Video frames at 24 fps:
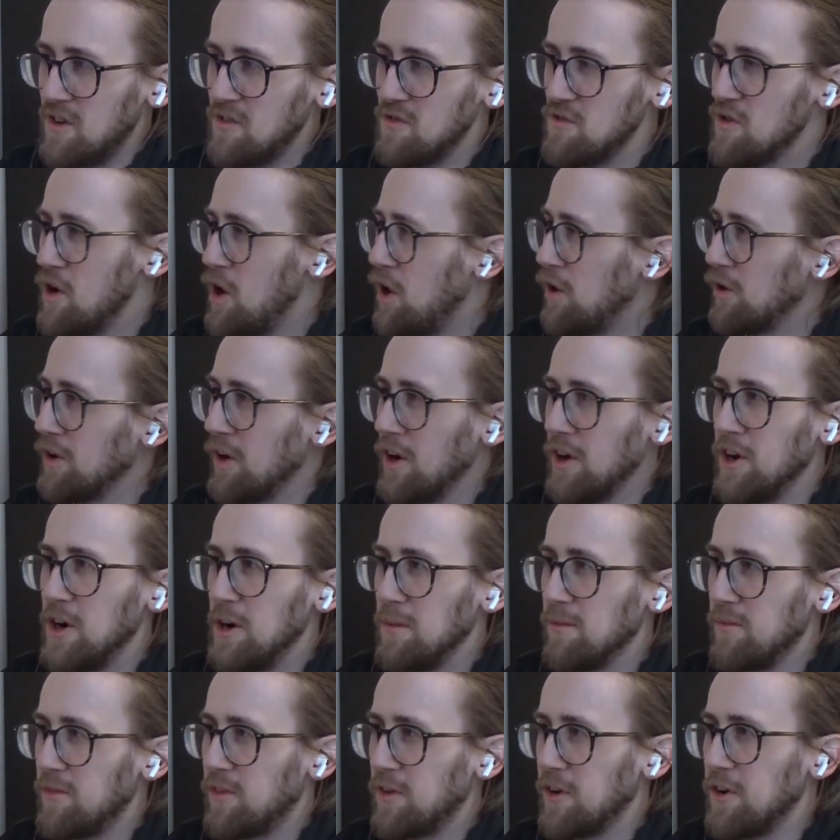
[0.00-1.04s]
rolled on
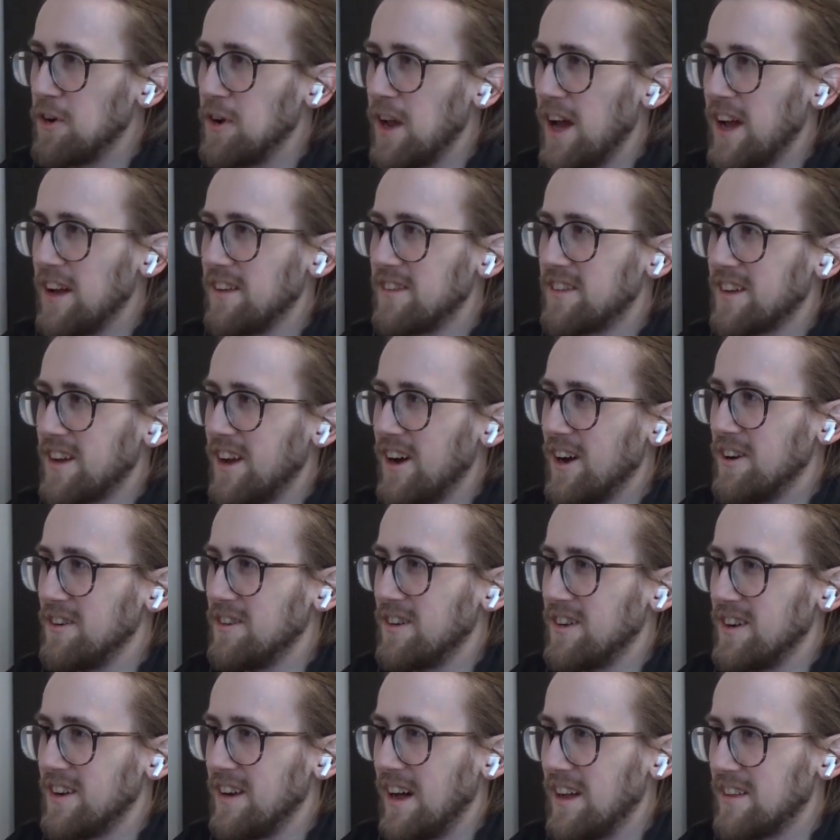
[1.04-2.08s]
up two days
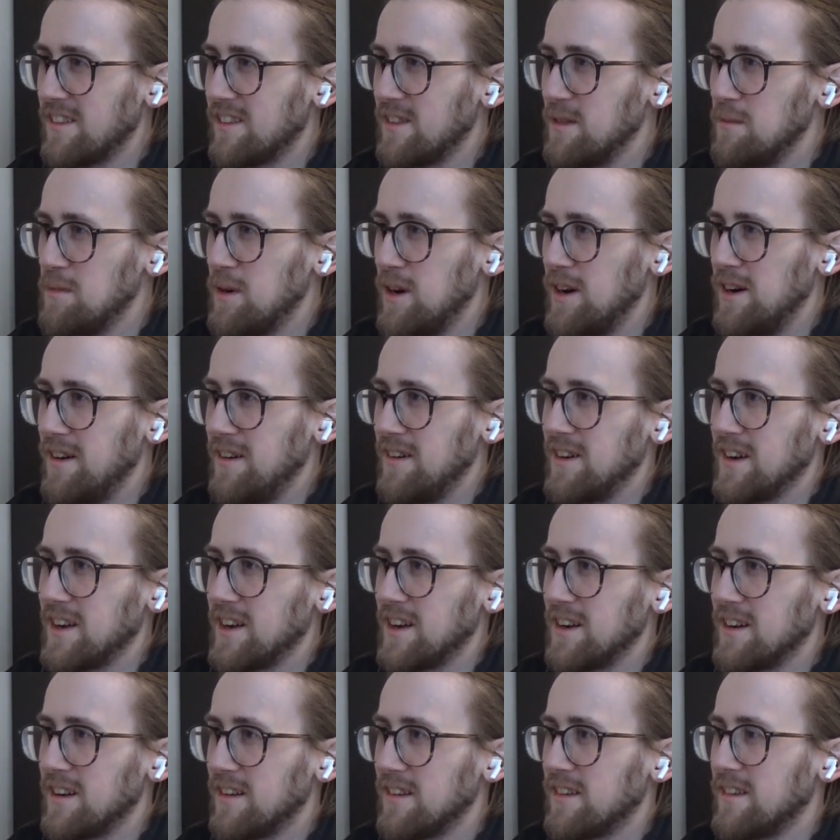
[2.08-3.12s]
ago, and that's the part,
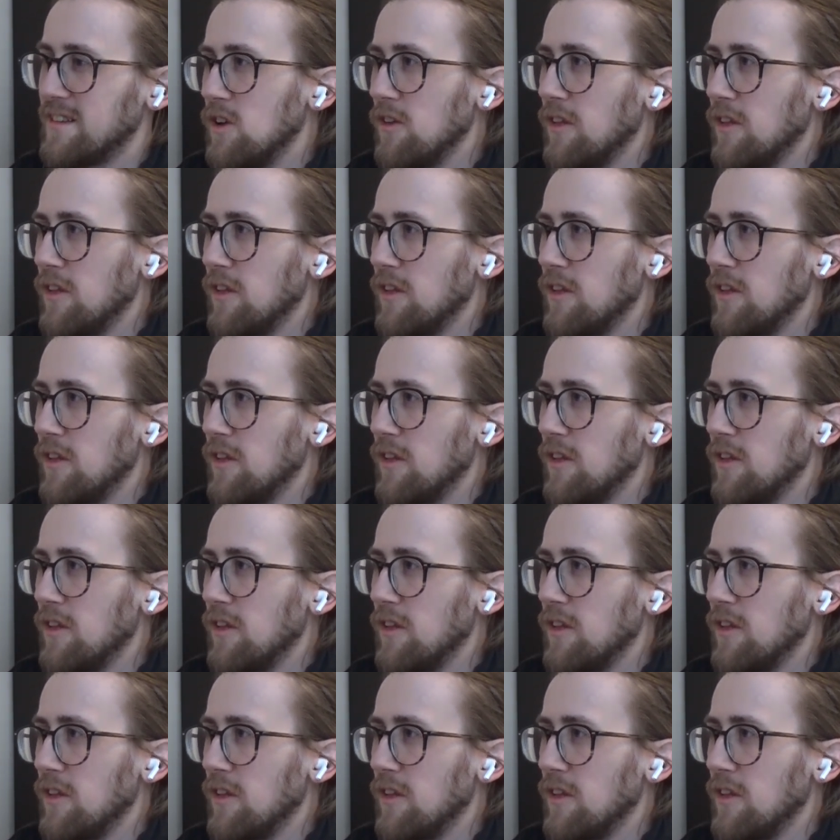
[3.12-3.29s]
I guess.